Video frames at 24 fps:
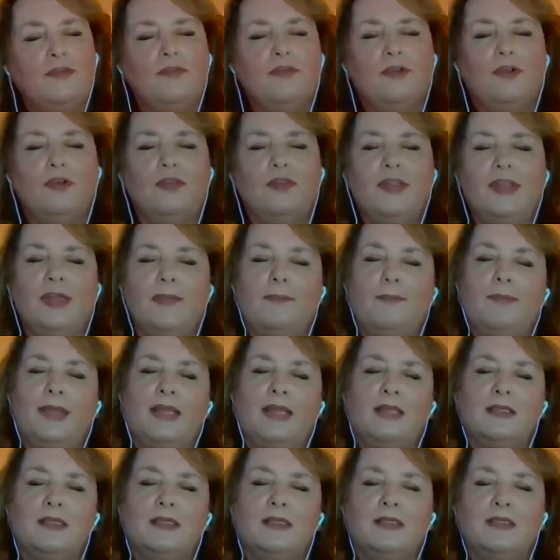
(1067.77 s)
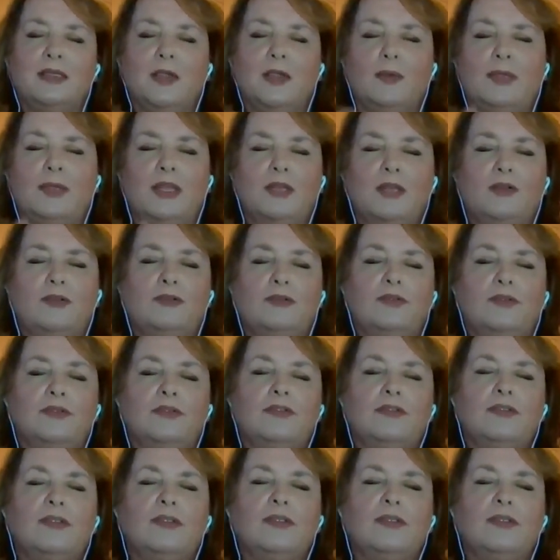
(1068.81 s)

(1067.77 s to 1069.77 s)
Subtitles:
you've got that balance going on,